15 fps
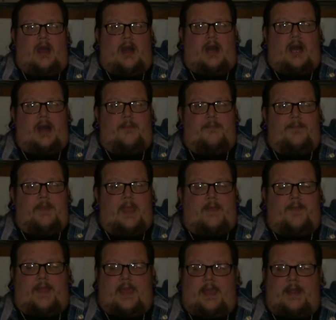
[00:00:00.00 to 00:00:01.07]

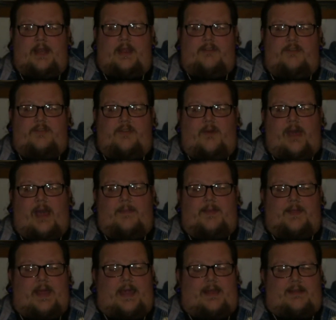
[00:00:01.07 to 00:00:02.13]
And then it just so
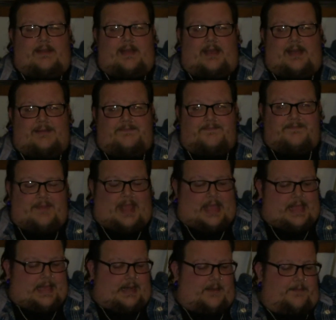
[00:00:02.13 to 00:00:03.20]
happened that
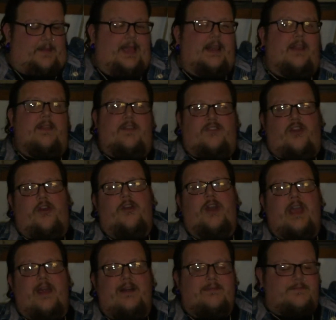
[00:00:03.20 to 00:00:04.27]
I ended up getting this
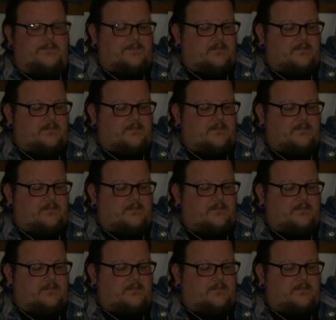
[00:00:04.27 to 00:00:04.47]
hernia.